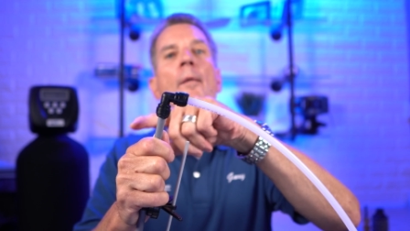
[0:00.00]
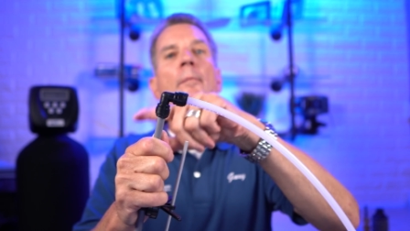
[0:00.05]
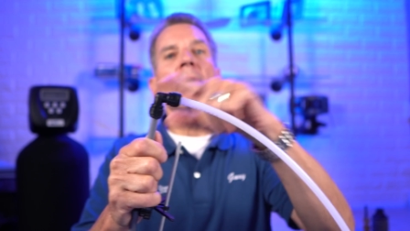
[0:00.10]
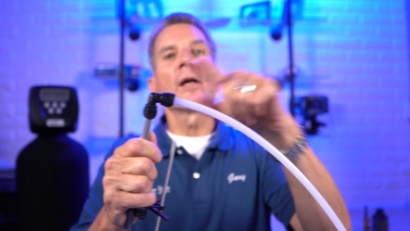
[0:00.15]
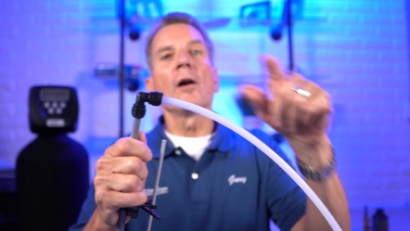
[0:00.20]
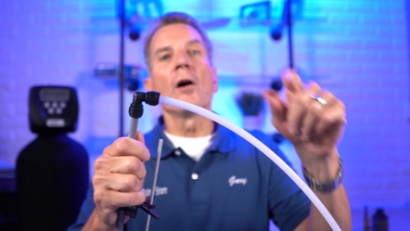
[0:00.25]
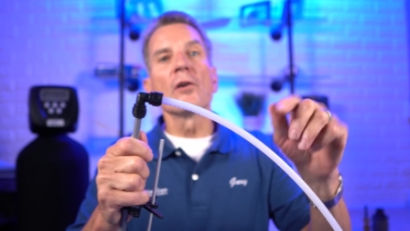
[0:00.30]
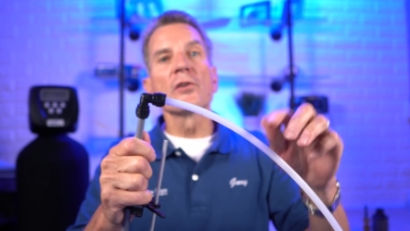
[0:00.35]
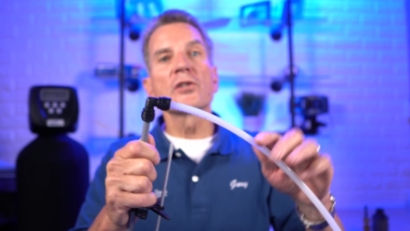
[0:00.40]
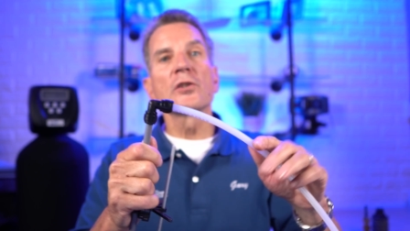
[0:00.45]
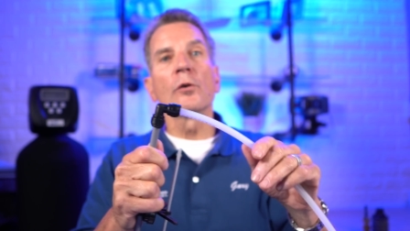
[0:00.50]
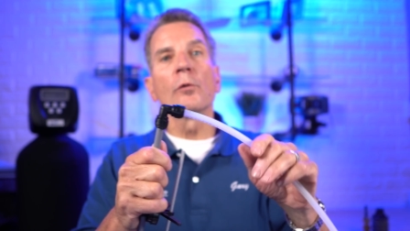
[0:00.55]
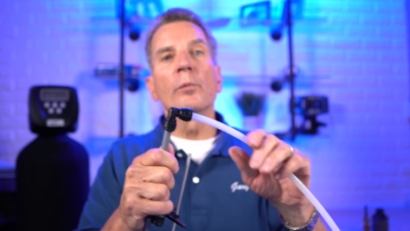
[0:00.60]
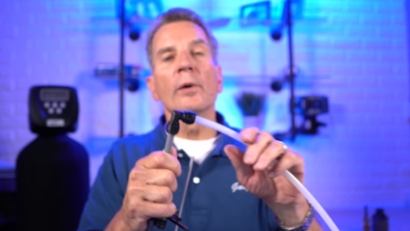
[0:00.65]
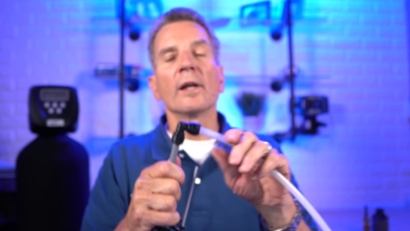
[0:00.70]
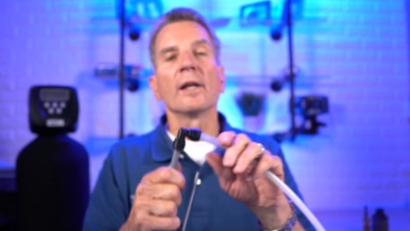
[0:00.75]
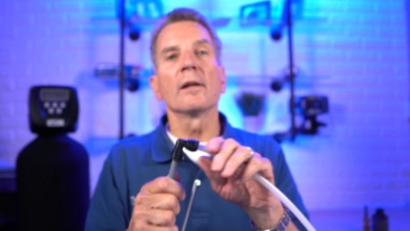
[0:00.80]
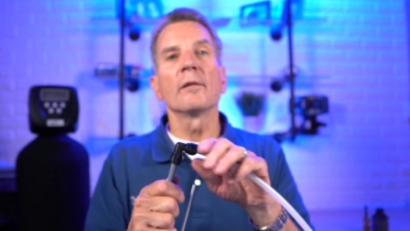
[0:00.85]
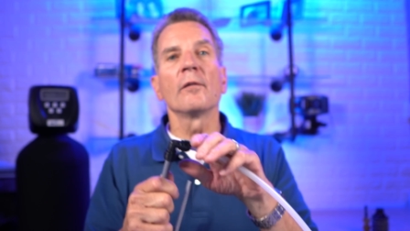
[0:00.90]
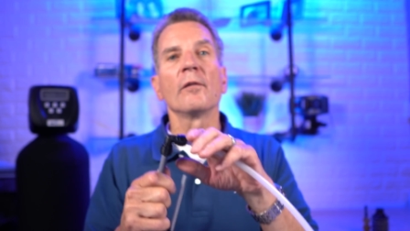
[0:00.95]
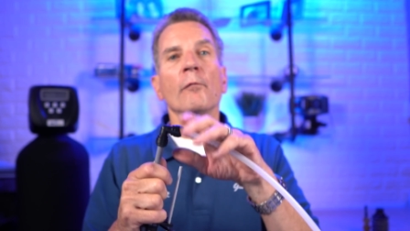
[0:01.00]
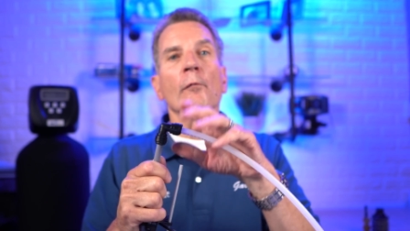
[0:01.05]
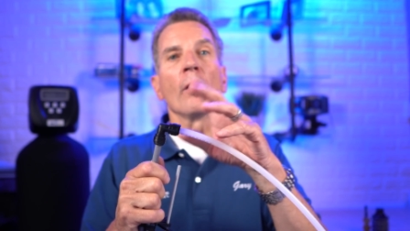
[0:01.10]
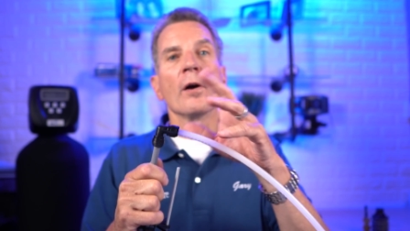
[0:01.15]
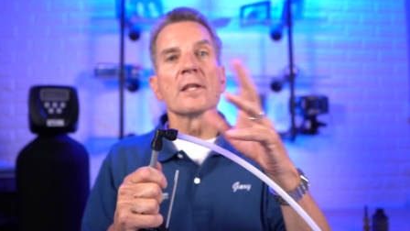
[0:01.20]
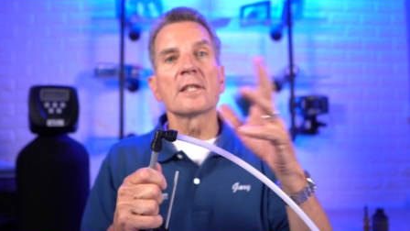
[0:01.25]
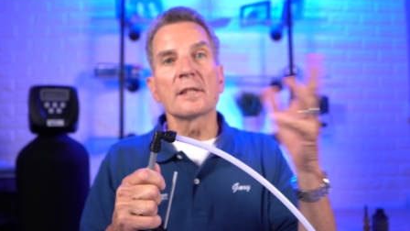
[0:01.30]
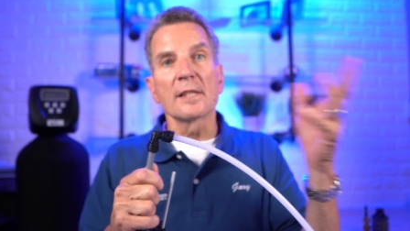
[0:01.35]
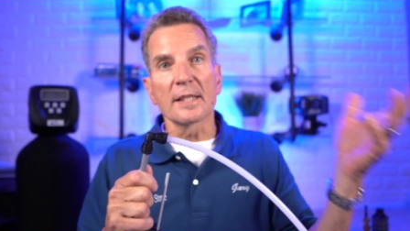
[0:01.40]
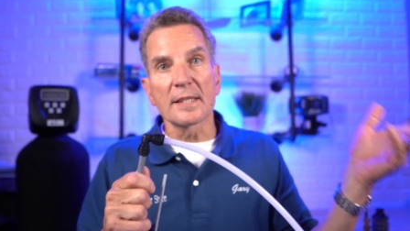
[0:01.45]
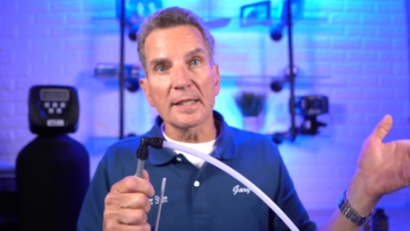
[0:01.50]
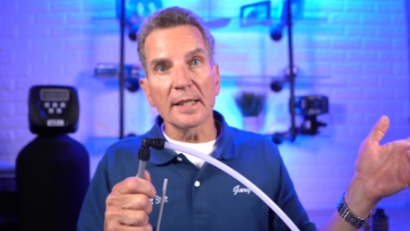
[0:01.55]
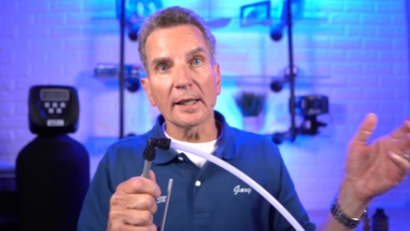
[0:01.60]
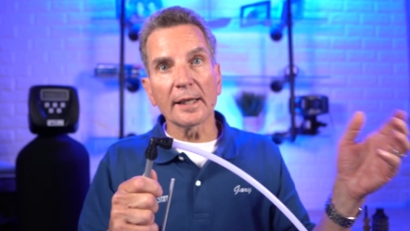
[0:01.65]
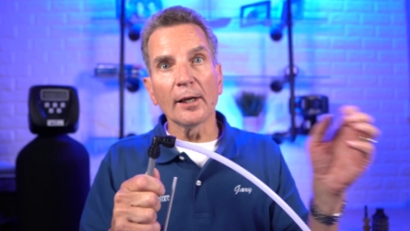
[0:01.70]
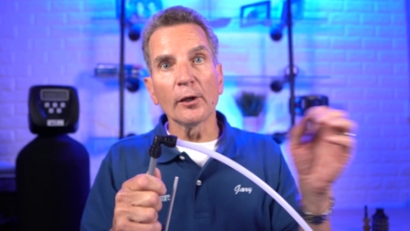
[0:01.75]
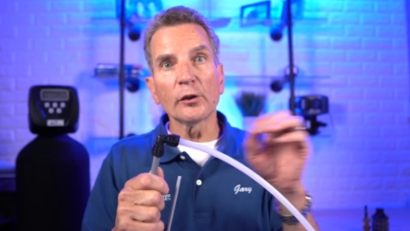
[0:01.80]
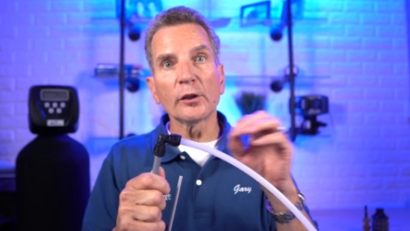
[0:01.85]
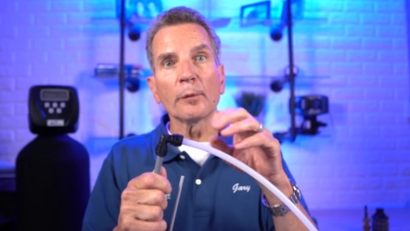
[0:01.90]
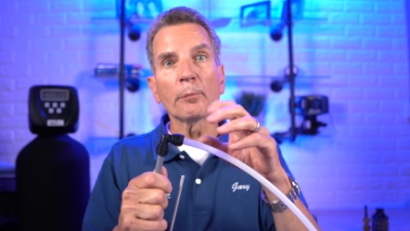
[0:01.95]
but also when it wants to
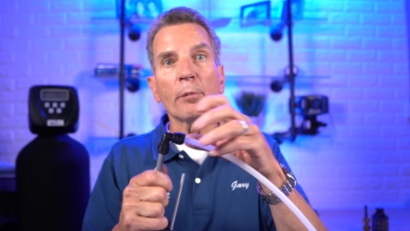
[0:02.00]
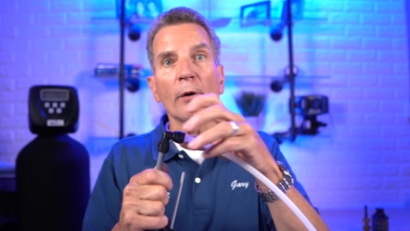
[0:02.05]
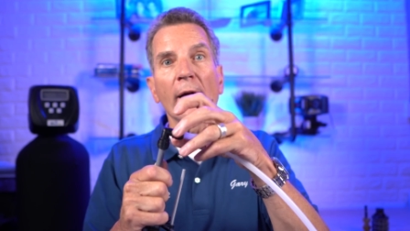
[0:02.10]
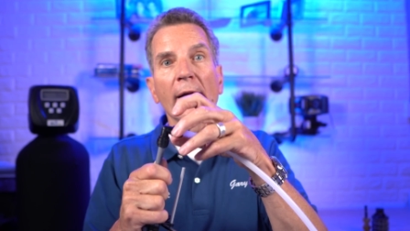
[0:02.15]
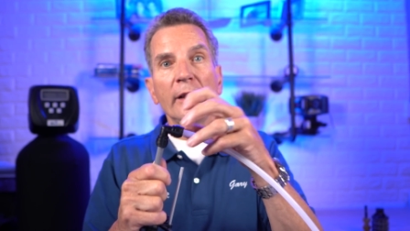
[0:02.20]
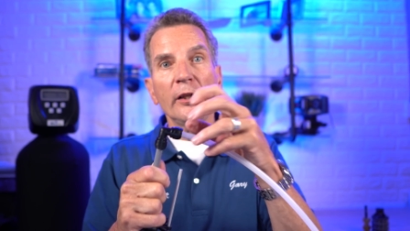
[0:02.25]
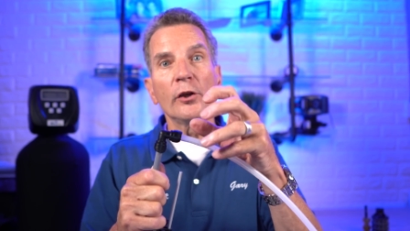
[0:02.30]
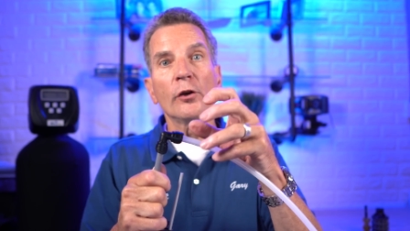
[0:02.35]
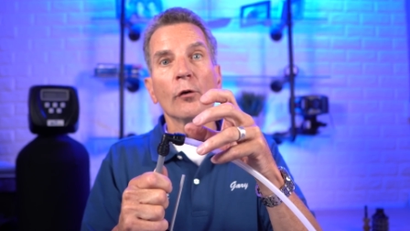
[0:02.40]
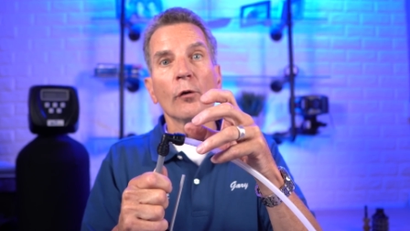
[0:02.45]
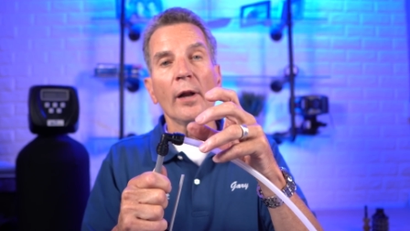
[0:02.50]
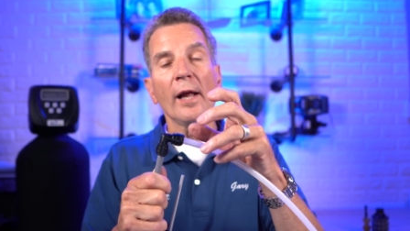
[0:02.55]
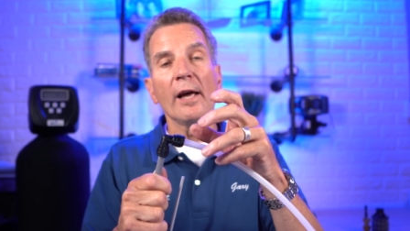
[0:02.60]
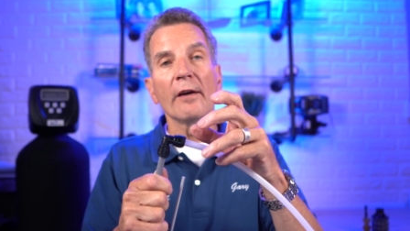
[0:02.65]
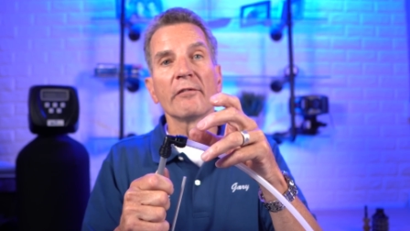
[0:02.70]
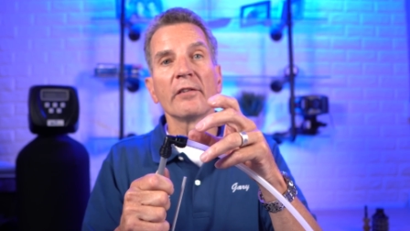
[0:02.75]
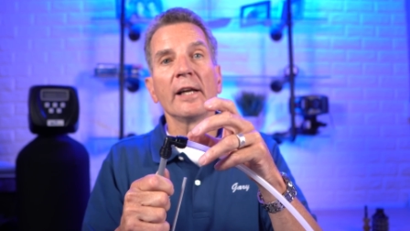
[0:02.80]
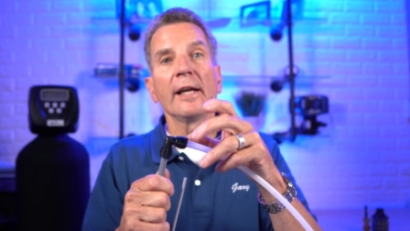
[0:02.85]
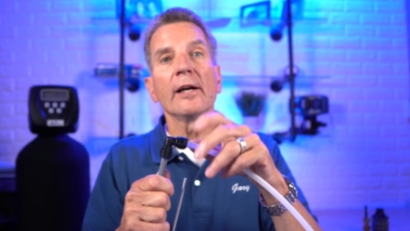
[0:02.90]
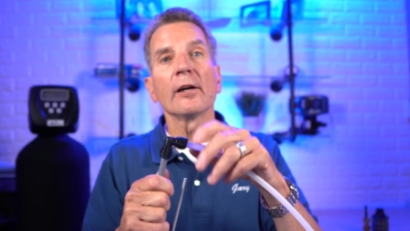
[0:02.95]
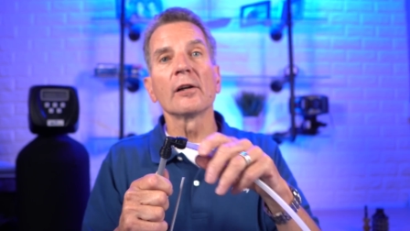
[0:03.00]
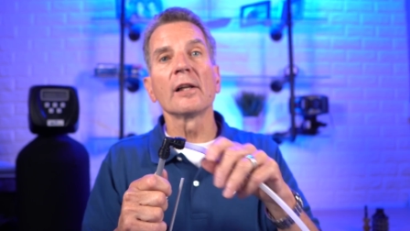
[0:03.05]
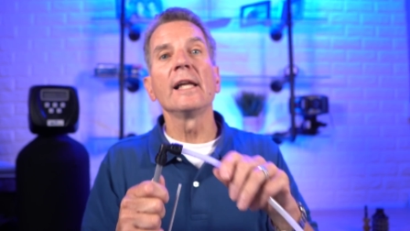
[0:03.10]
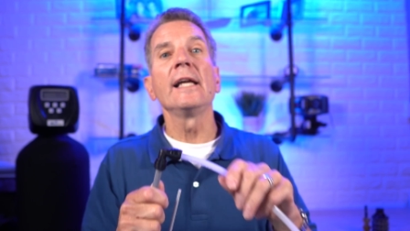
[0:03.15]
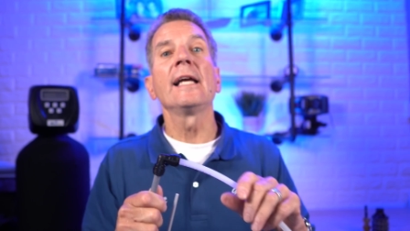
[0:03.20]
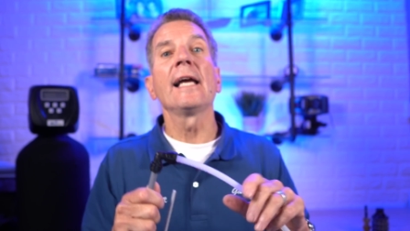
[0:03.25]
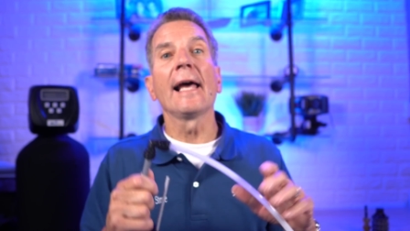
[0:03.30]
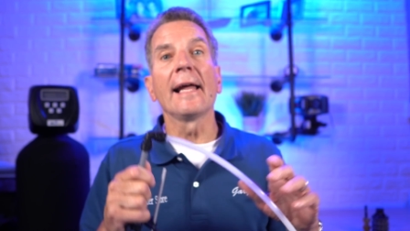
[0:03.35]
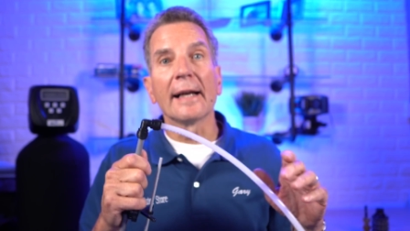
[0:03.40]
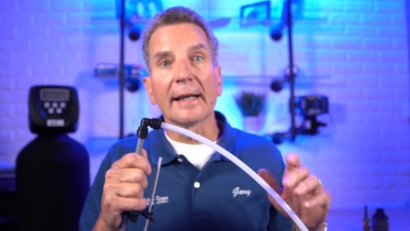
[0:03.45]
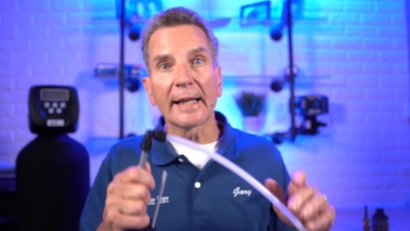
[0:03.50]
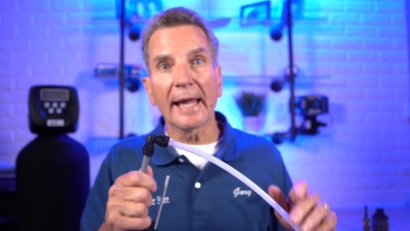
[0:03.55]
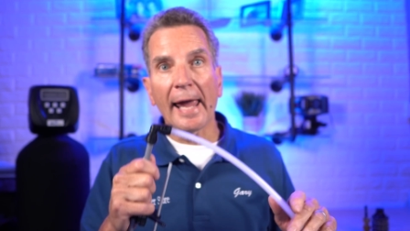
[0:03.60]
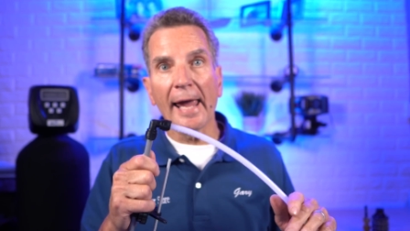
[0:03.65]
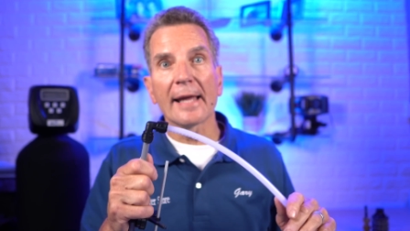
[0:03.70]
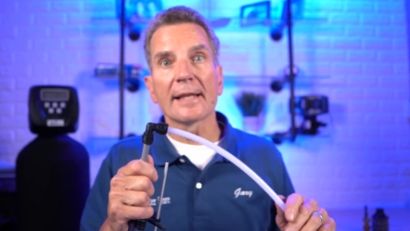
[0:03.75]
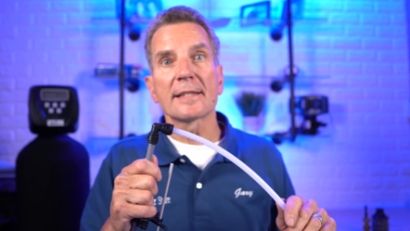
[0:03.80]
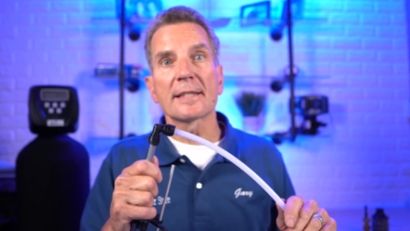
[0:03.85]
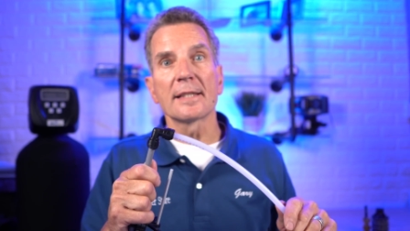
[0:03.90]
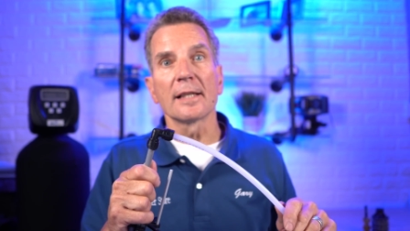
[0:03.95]
suck out the brine, you don't have an air leak and it
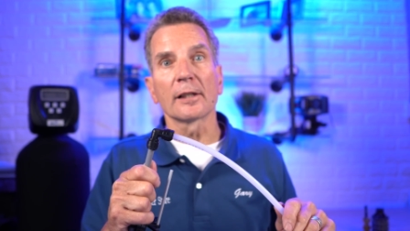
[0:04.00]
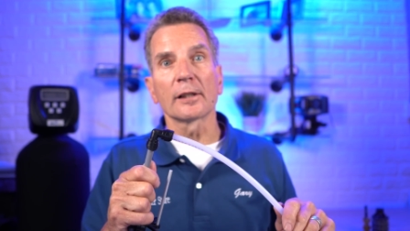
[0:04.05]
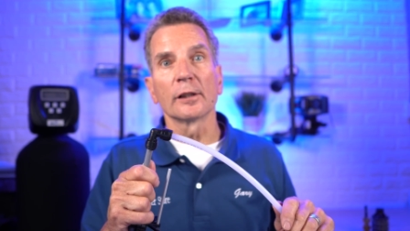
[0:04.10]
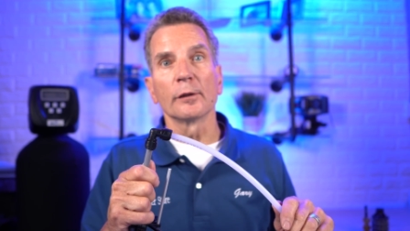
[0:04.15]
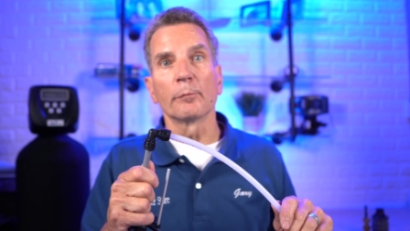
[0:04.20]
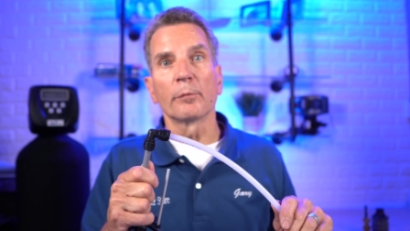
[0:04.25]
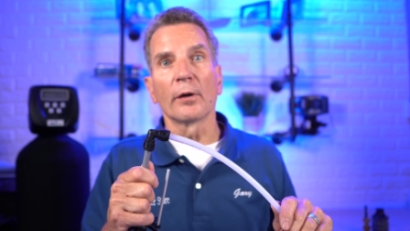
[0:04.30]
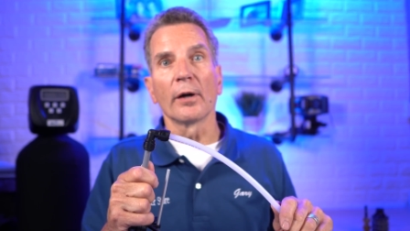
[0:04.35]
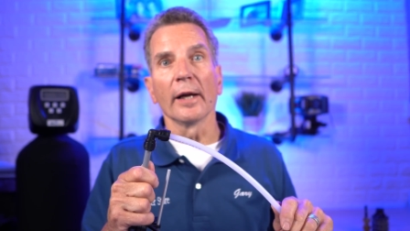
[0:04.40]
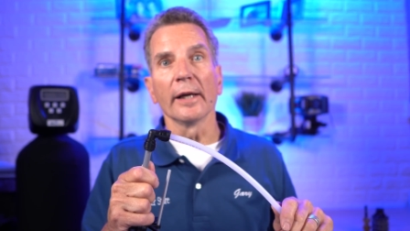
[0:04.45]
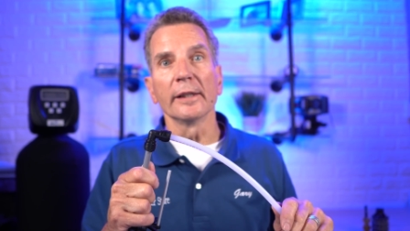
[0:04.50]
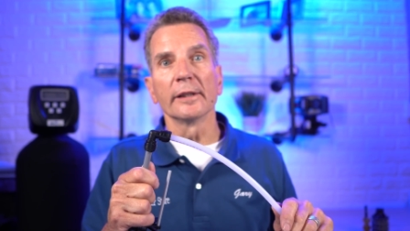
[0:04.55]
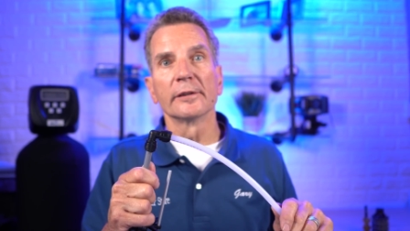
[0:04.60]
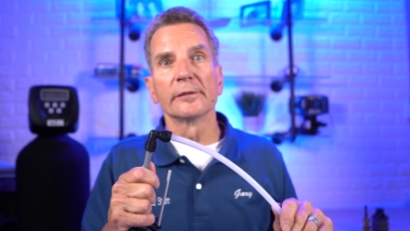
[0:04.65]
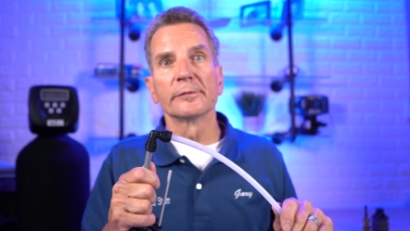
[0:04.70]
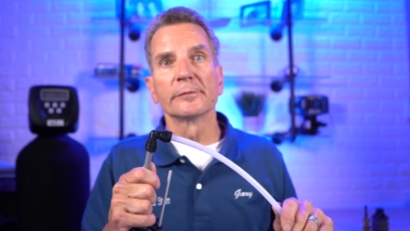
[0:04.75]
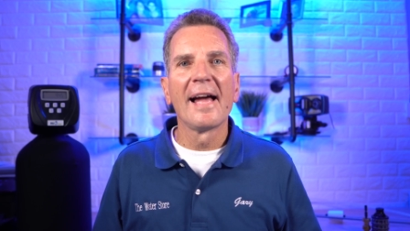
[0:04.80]
can suck the brine.